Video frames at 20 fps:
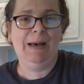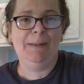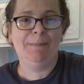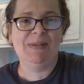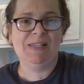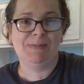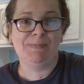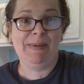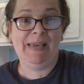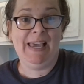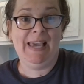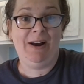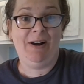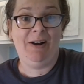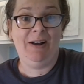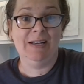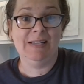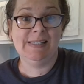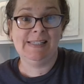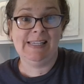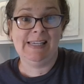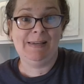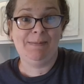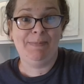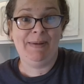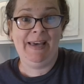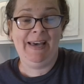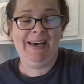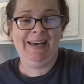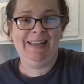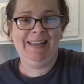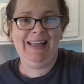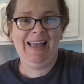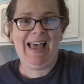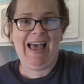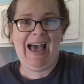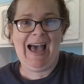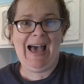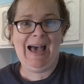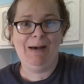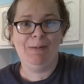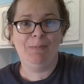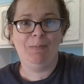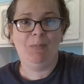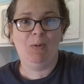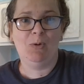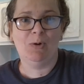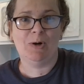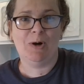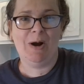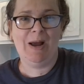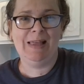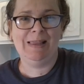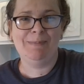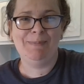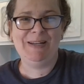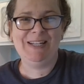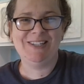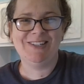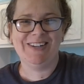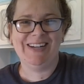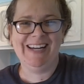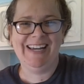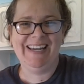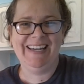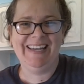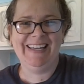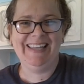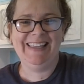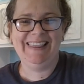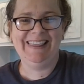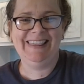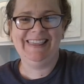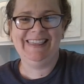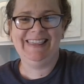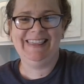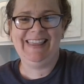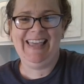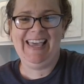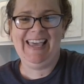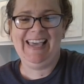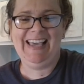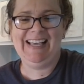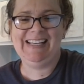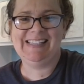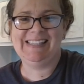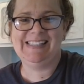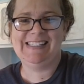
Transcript: Miss Magera's email at Porter Elementary. Thanks.